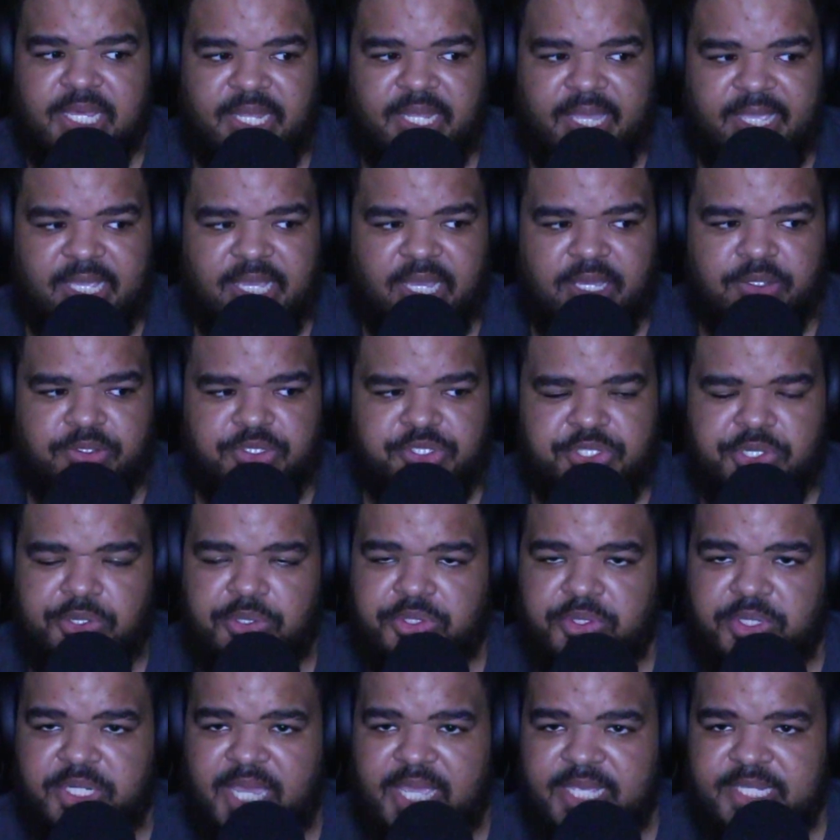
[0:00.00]
like
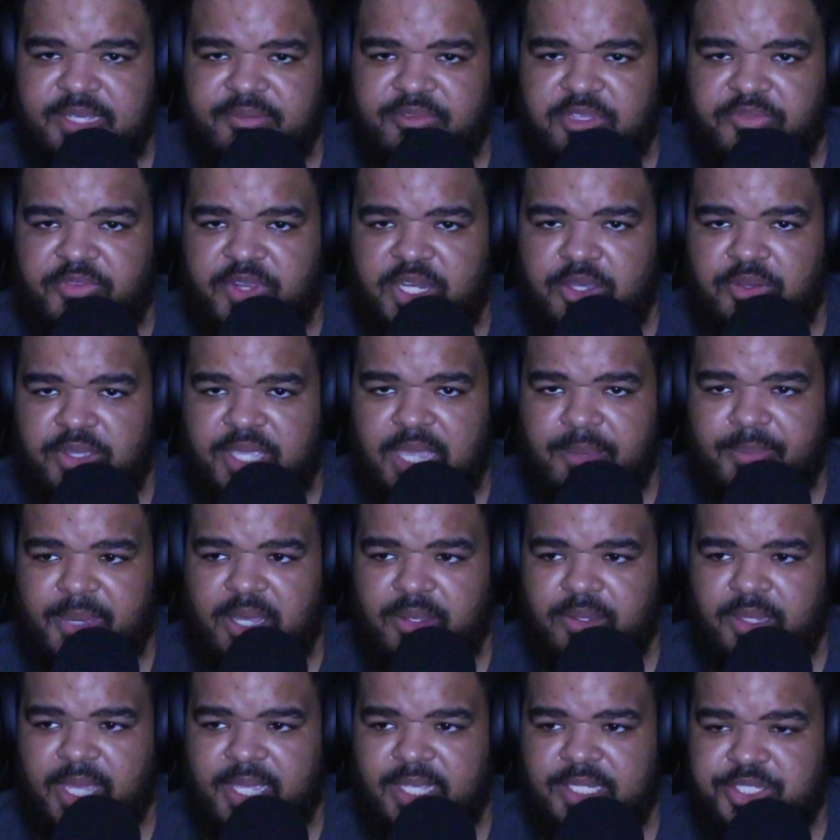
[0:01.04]
2 or 3 days after the video came
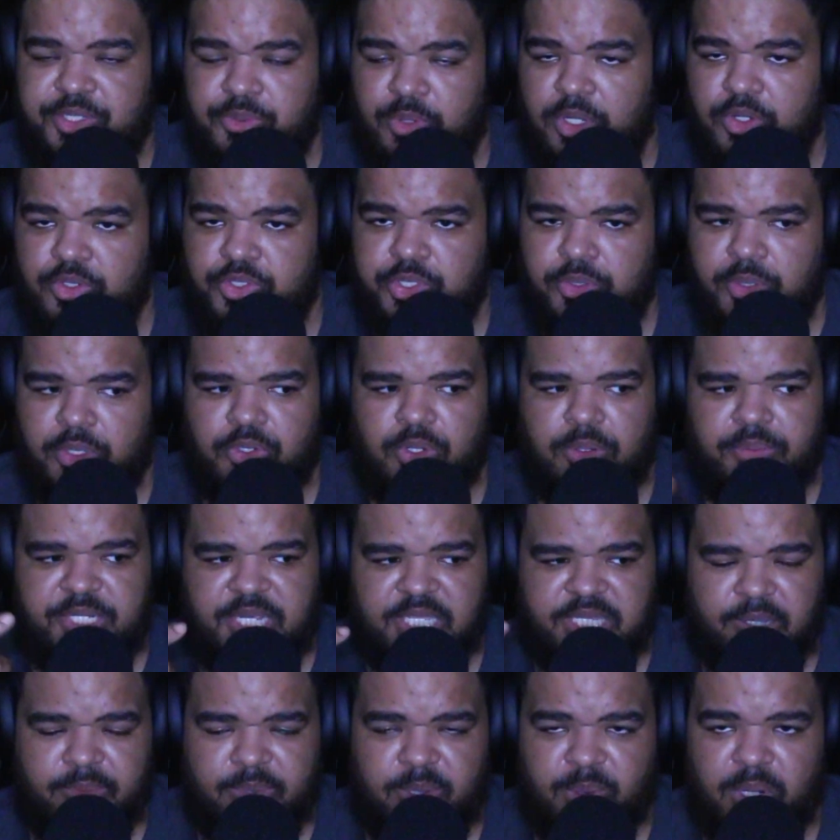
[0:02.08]
out, like to a group
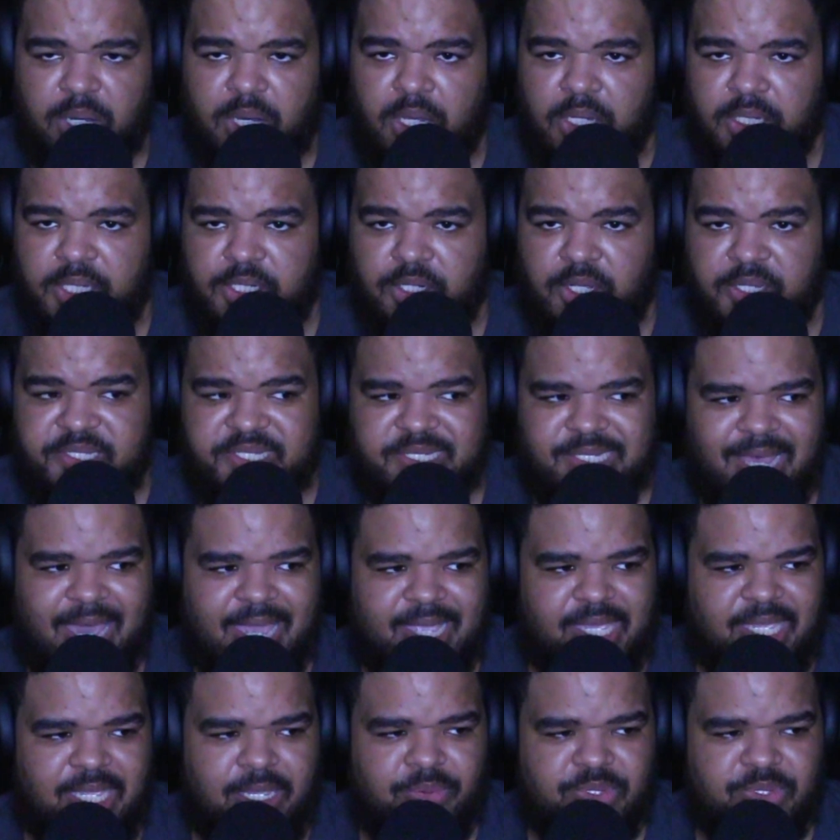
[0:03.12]
chat that we were all in on Slack.